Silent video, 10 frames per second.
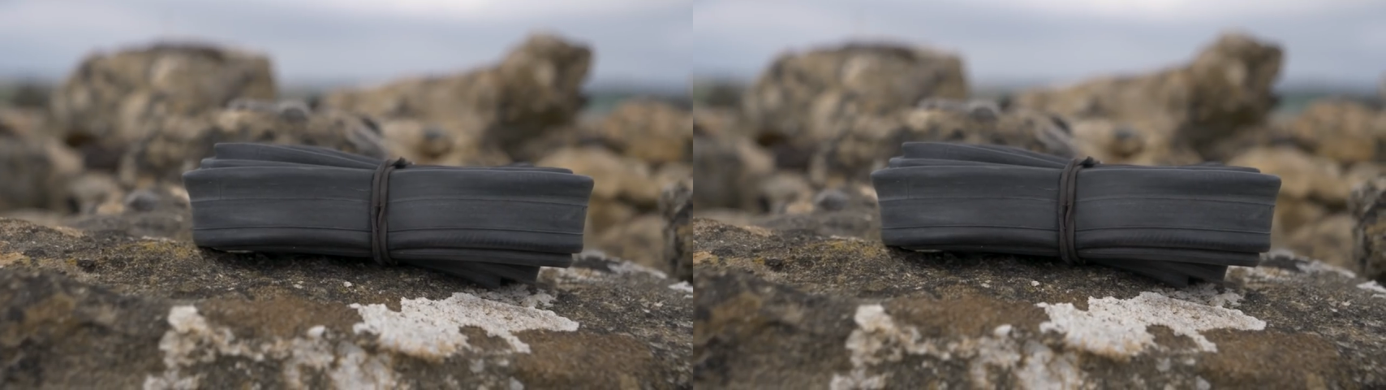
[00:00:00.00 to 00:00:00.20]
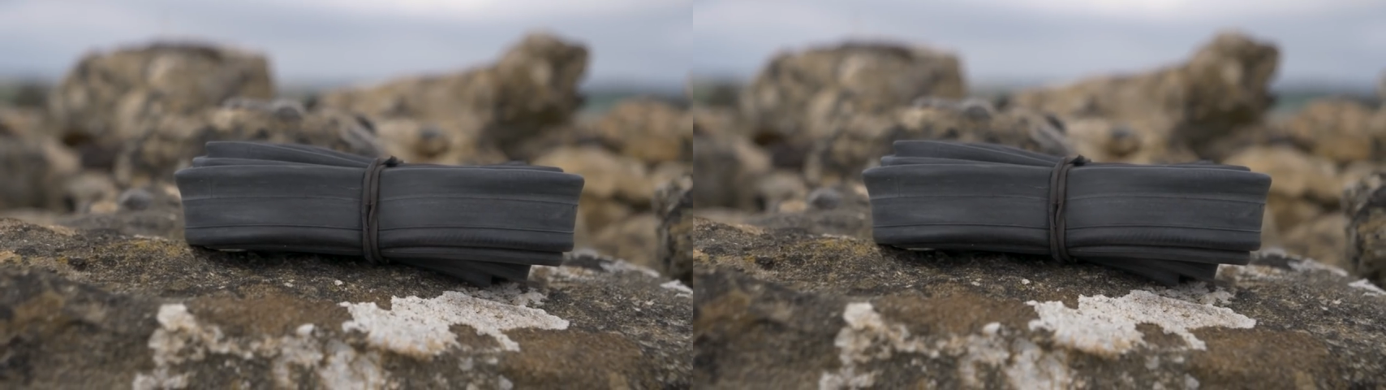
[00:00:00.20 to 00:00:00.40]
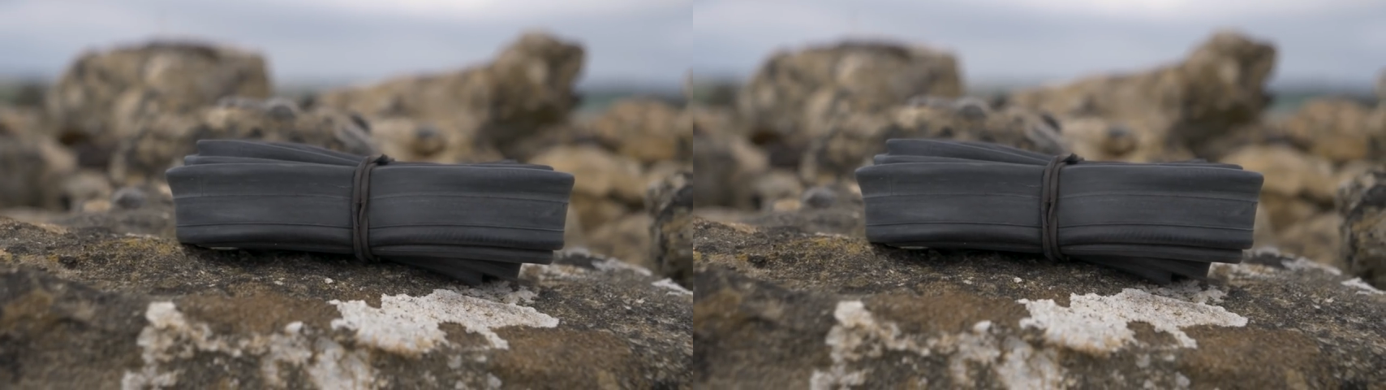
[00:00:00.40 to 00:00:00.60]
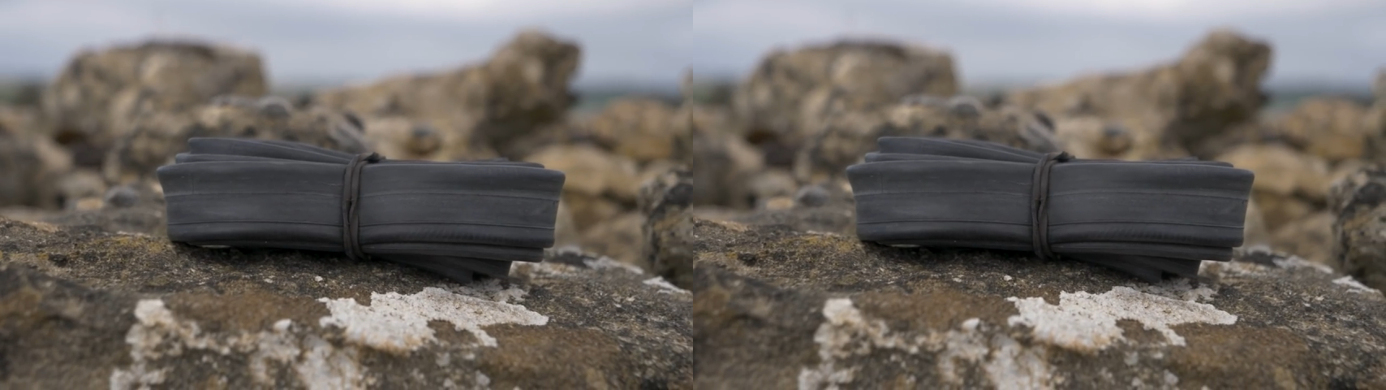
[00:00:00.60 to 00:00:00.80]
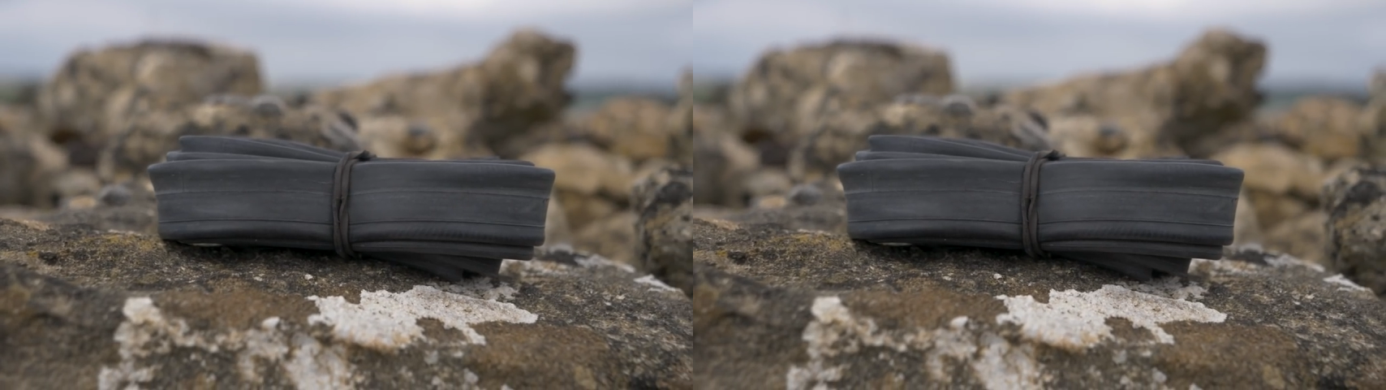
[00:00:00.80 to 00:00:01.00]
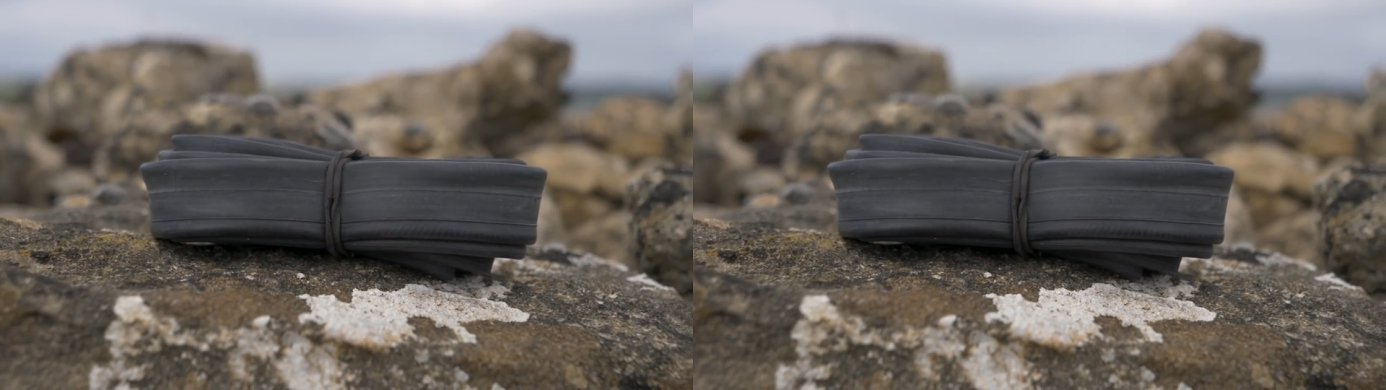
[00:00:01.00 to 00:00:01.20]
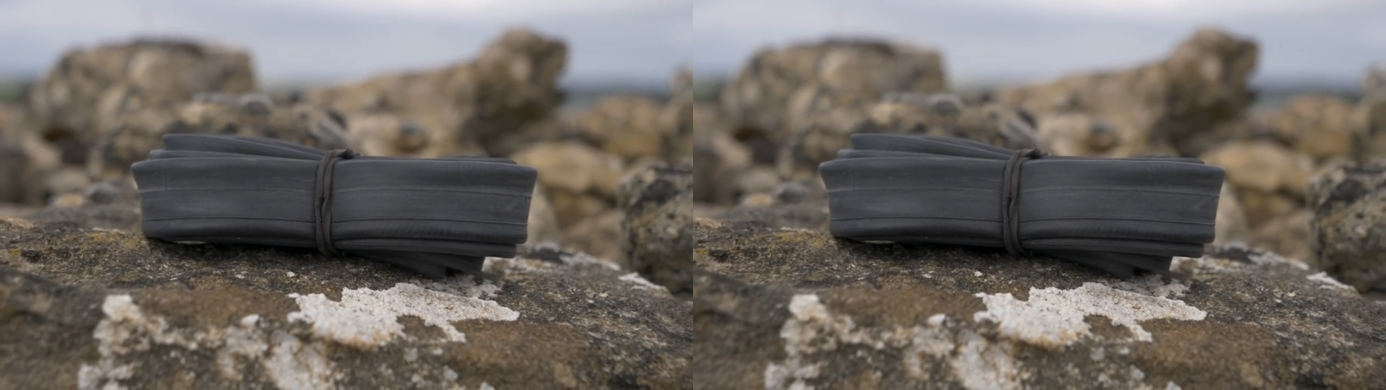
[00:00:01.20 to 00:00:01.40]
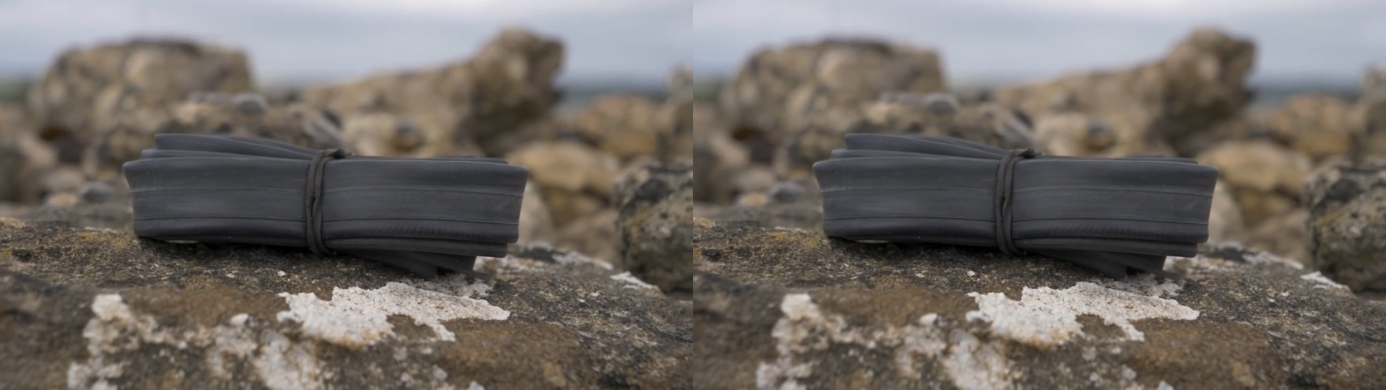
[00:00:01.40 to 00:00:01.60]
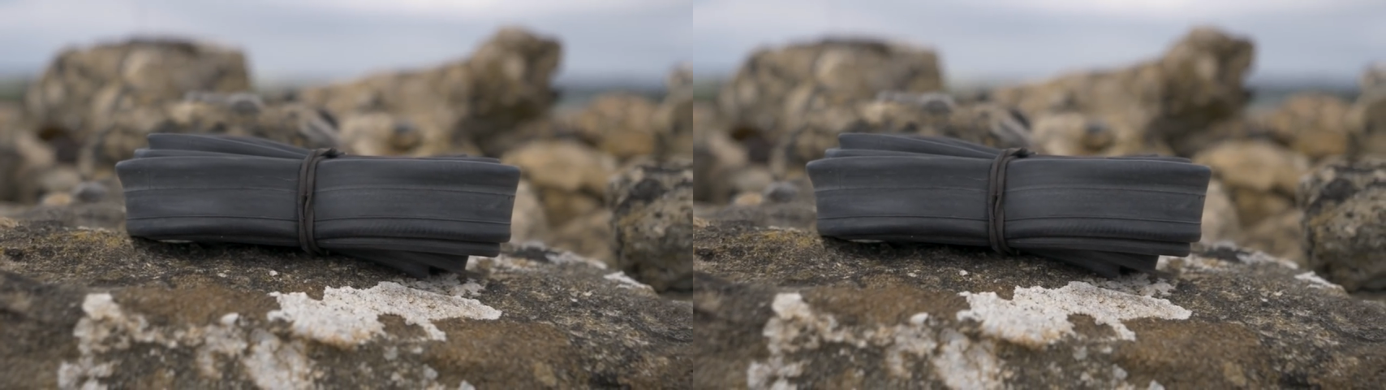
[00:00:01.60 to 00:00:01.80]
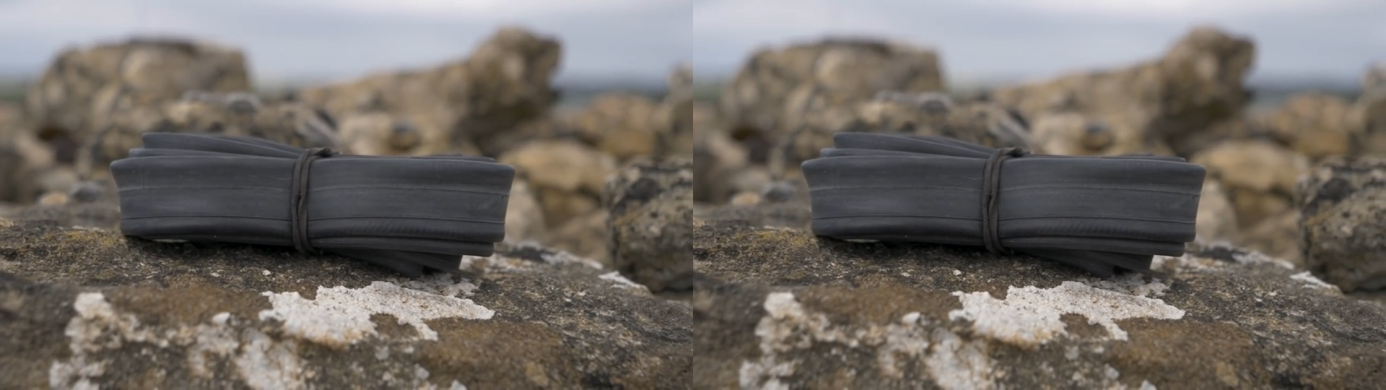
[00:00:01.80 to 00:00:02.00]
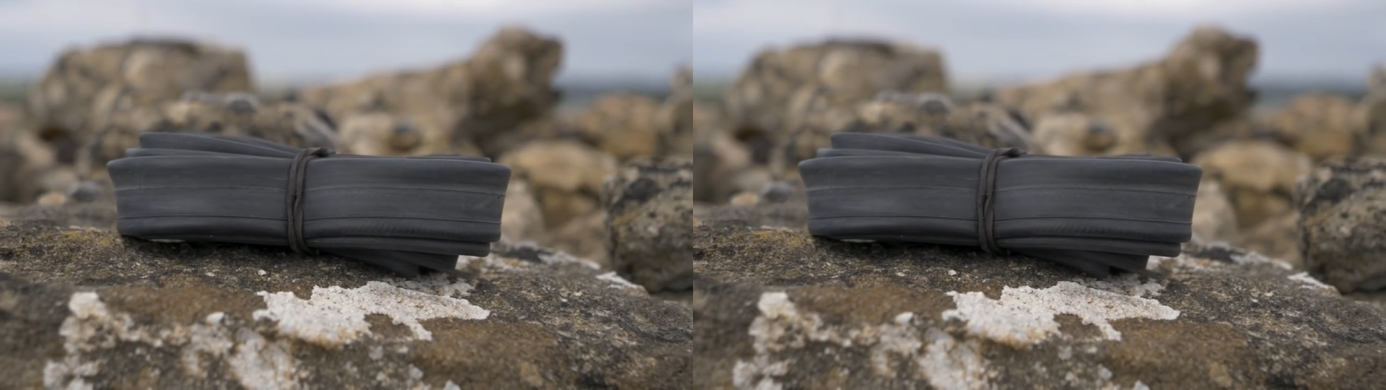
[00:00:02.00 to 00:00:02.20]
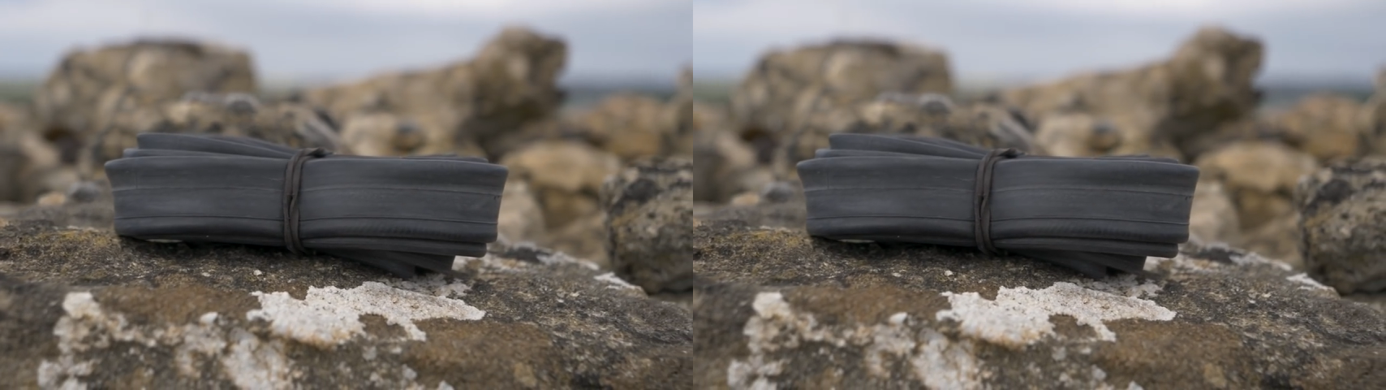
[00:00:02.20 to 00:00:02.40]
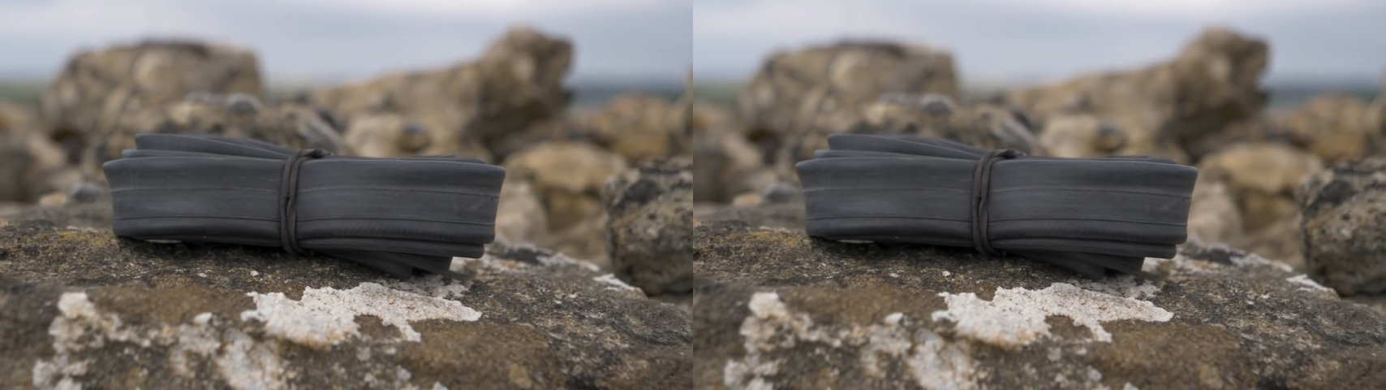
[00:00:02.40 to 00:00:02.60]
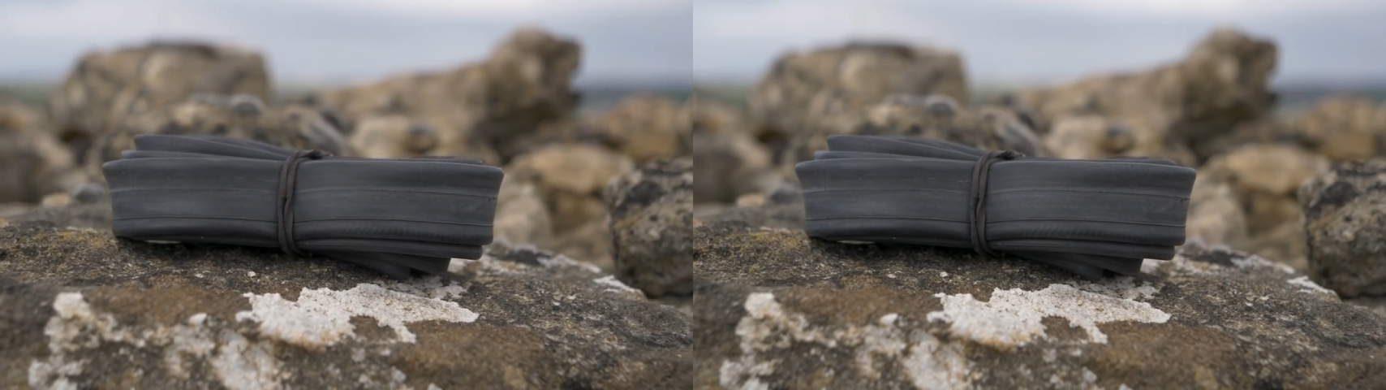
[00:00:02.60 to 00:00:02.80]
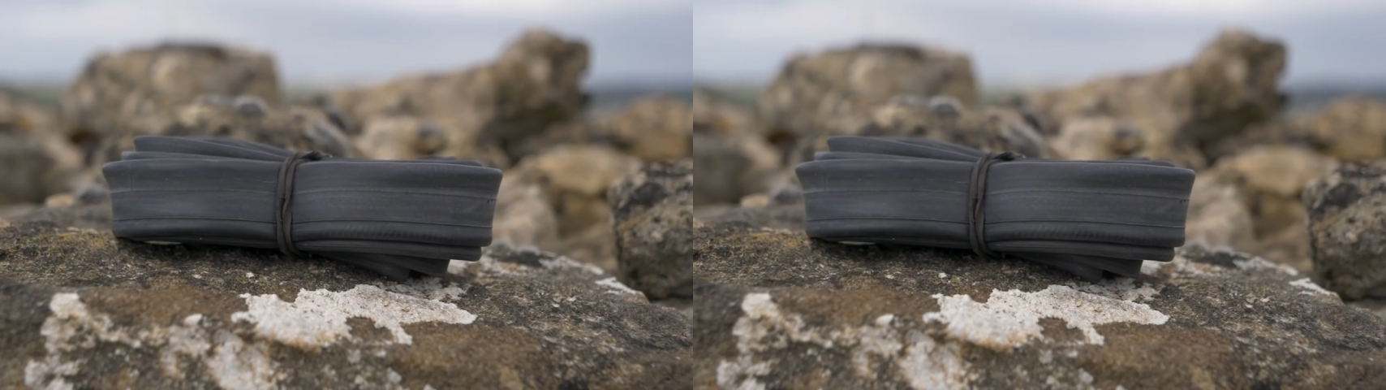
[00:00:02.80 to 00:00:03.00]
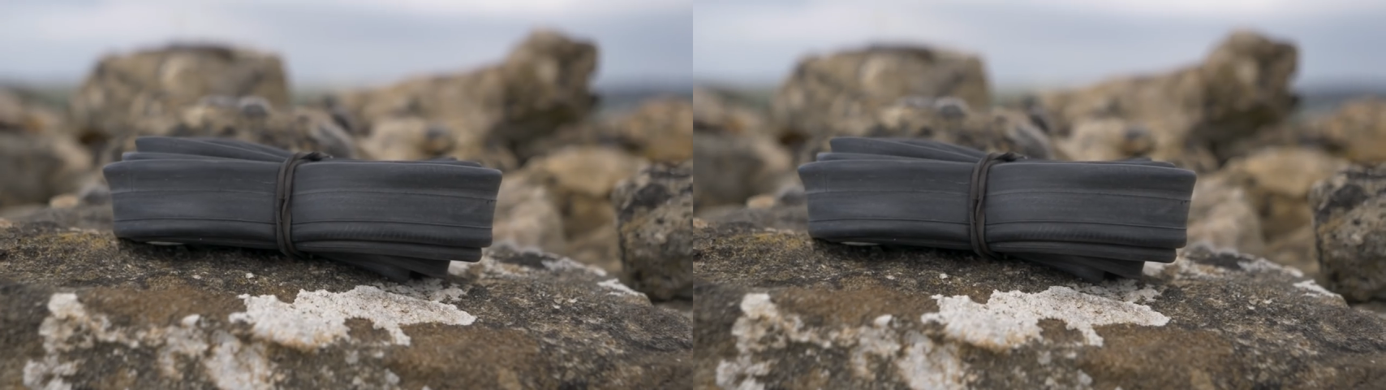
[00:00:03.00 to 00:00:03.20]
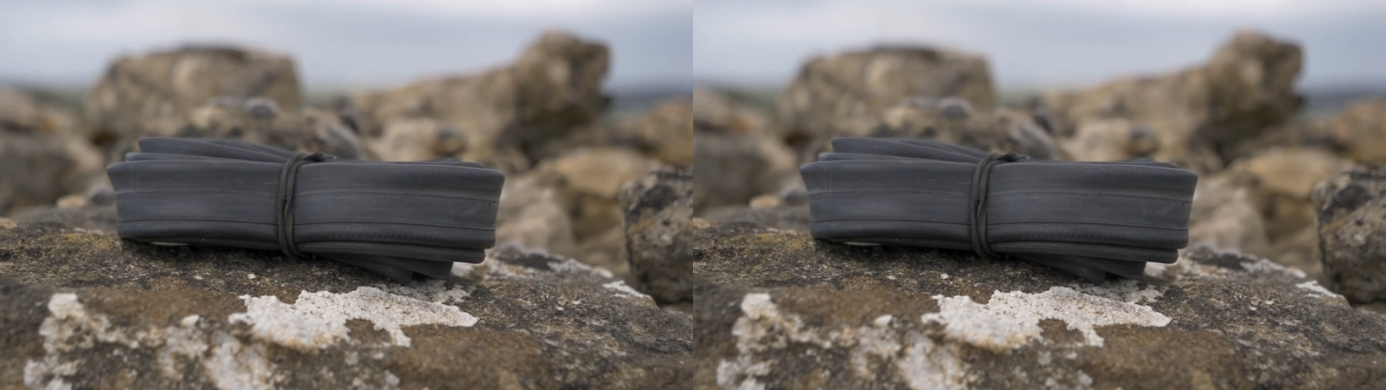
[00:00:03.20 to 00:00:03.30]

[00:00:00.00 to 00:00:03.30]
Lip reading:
[unreadable: no face in view]